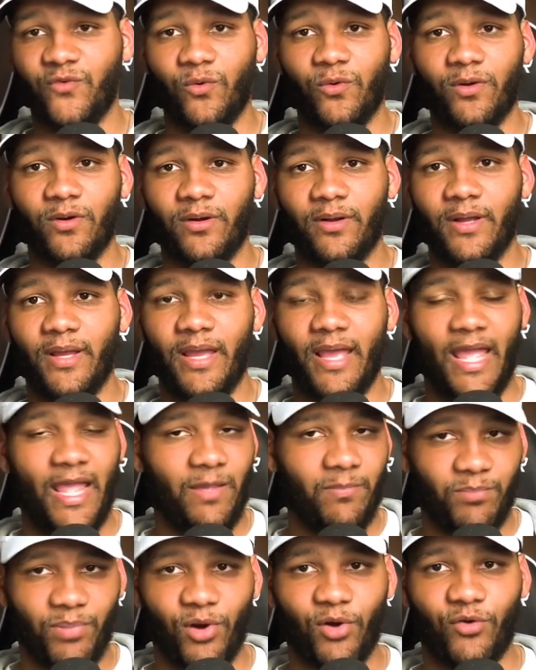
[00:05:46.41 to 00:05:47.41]
for
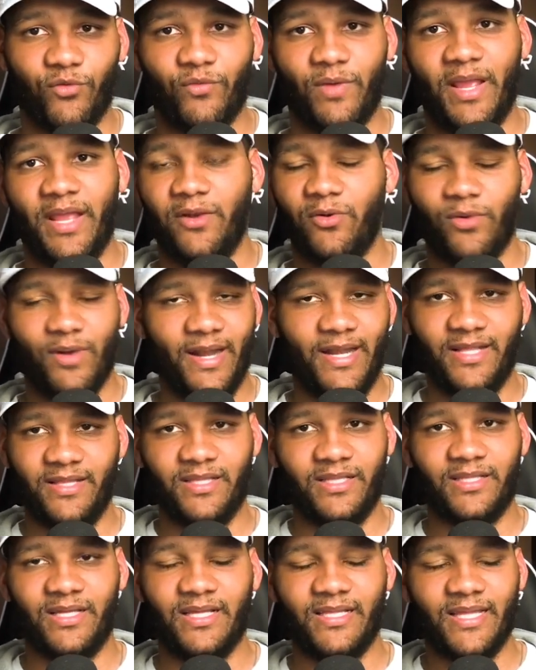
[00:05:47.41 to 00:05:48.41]
a burn rate or
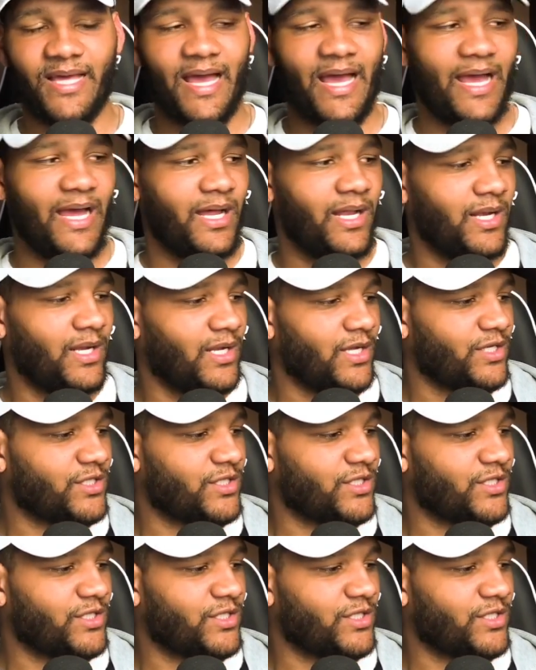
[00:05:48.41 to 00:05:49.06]
anything like that.